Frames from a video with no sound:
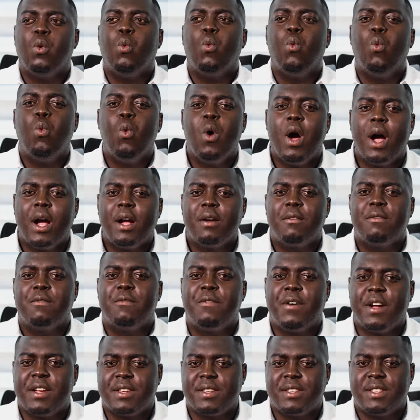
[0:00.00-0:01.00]
Work
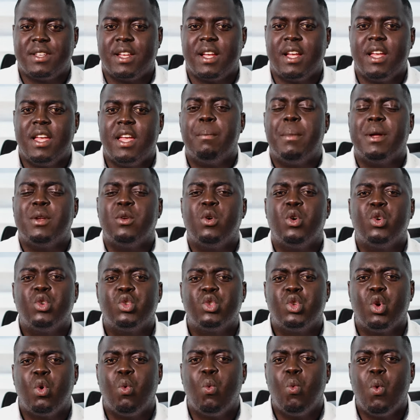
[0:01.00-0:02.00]
fast, but
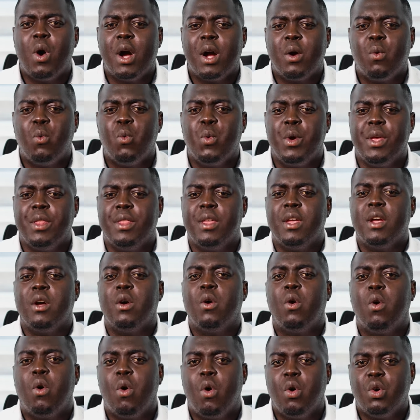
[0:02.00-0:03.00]
also work with
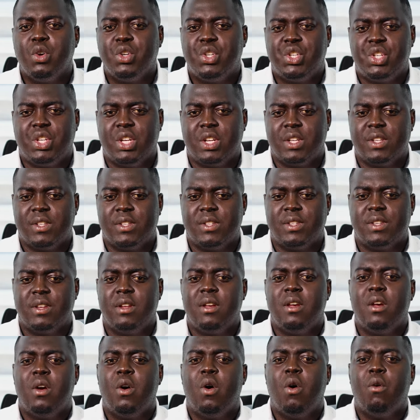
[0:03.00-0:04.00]

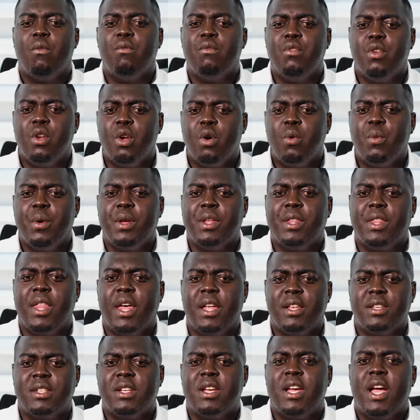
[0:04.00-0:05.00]
conscience of knowing
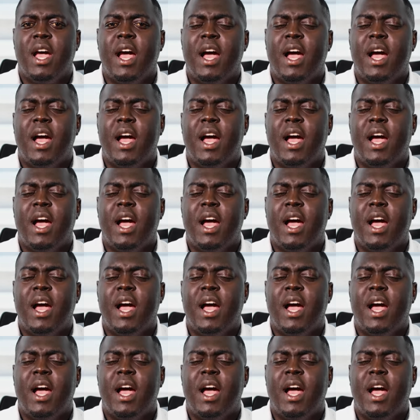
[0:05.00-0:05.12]
that